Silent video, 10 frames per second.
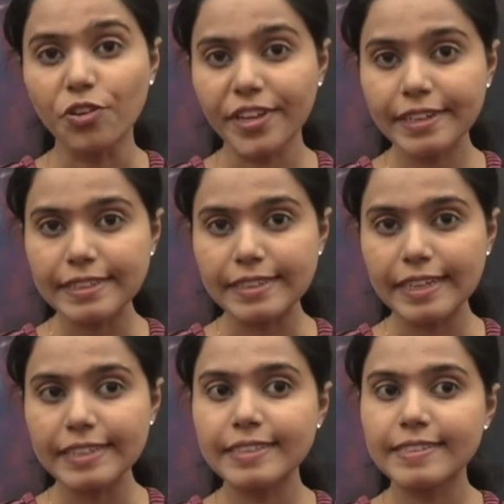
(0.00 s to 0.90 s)
oriented
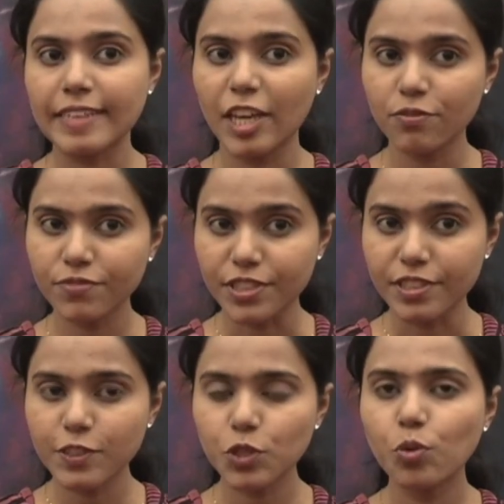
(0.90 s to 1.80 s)
in its
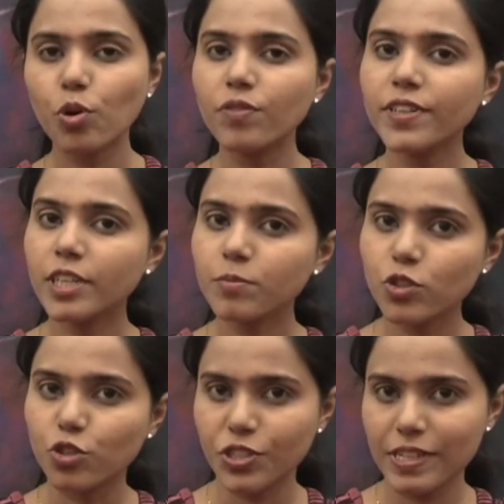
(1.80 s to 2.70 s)
efforts to overcome
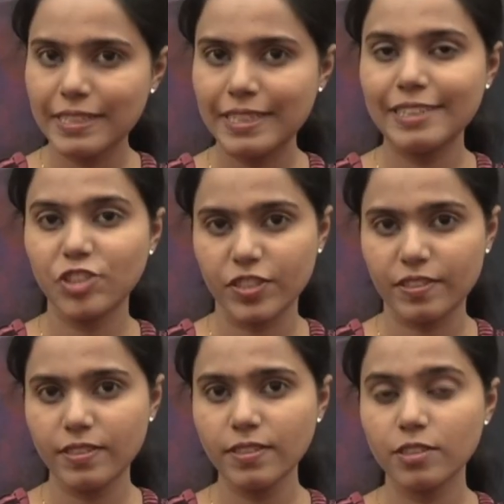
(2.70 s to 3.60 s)
social
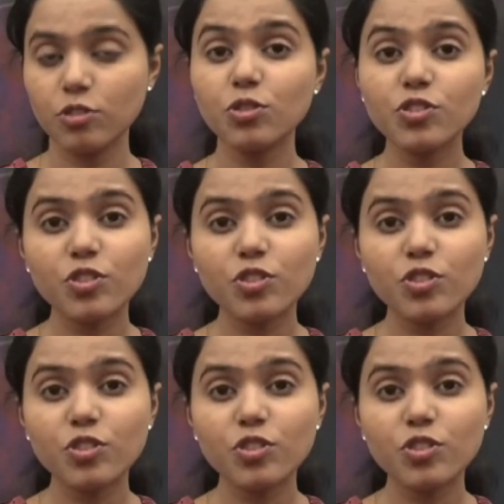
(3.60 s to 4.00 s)
injustice through